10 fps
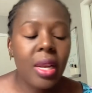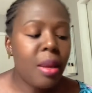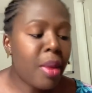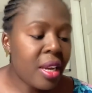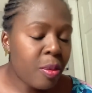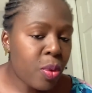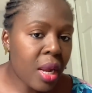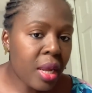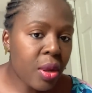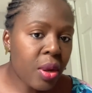Les
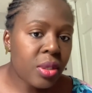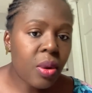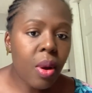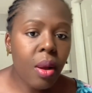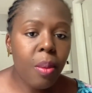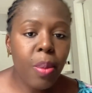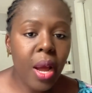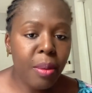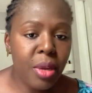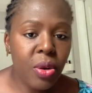manipulateurs sont
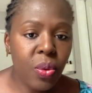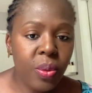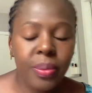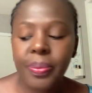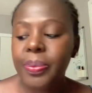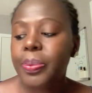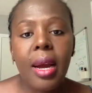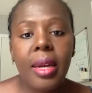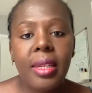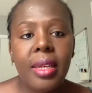parmi nous.
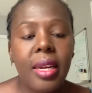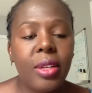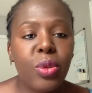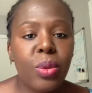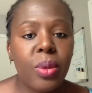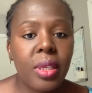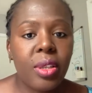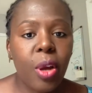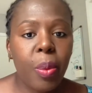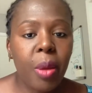I decided to do
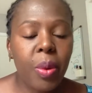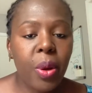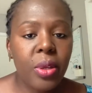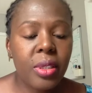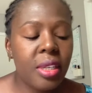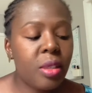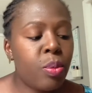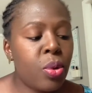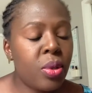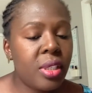this topic because this
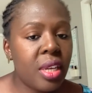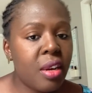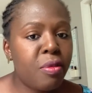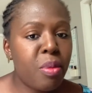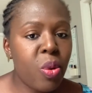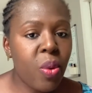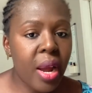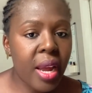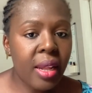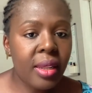book served me
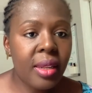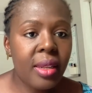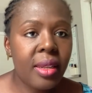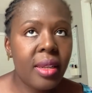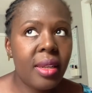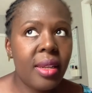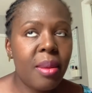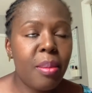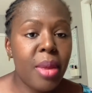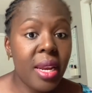well
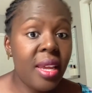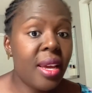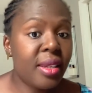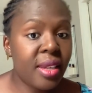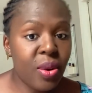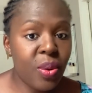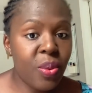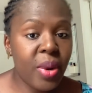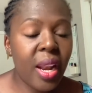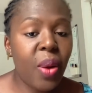many years ago
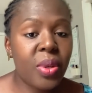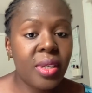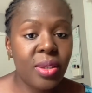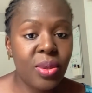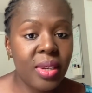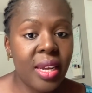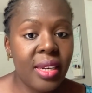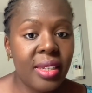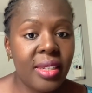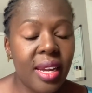when I was a
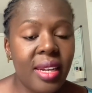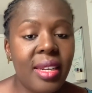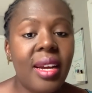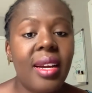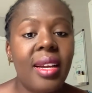student and